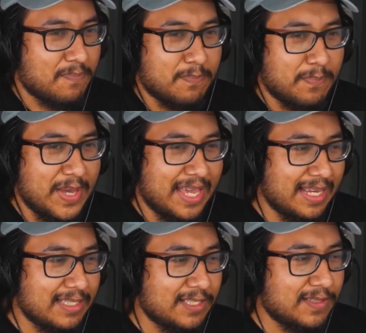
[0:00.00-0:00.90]

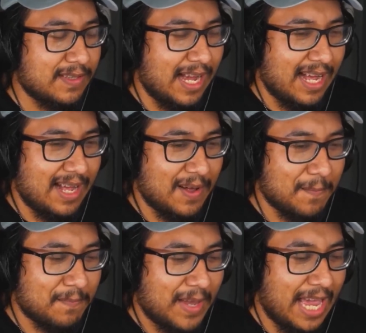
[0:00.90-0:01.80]
being
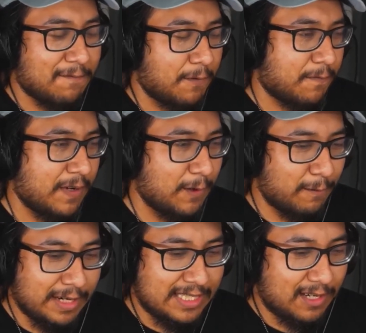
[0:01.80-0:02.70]
um hateful for no
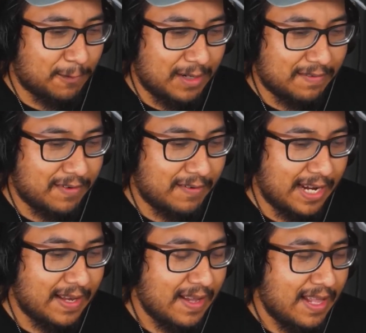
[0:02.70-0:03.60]
reason or whatever,
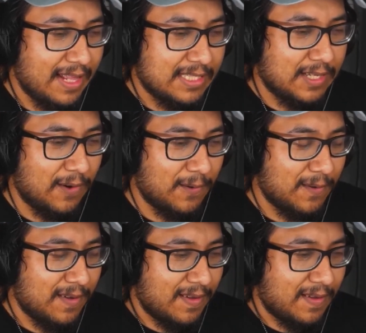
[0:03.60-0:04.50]
right? So
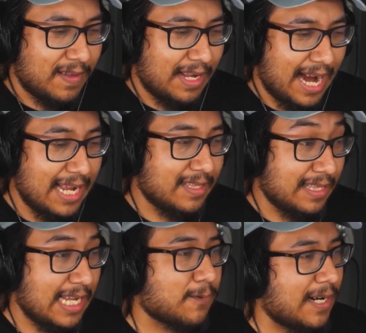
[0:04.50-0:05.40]
I
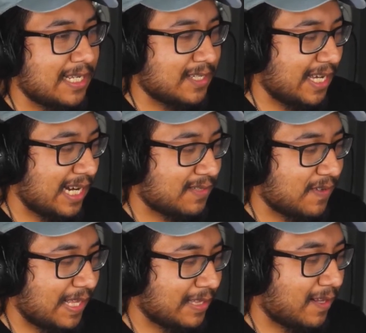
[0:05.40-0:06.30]
that's what I took it as for
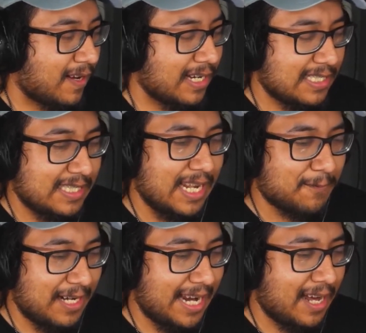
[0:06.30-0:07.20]
like the longest. Then
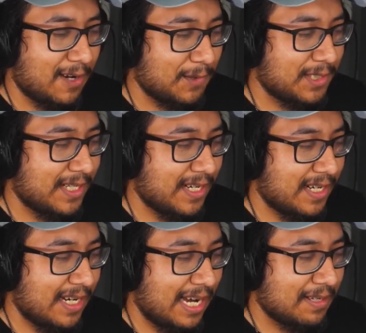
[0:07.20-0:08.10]
when I got older,
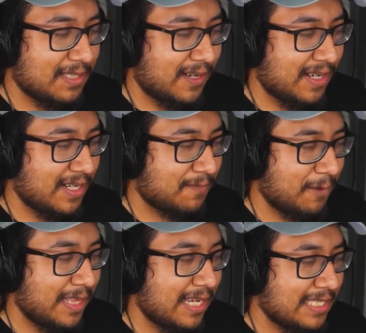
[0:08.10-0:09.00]
I started
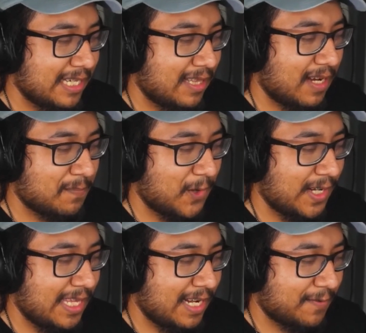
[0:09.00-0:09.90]
realizing a lot more
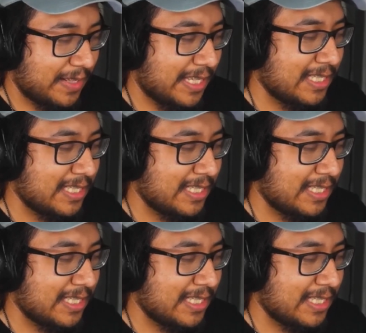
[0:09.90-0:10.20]
that religion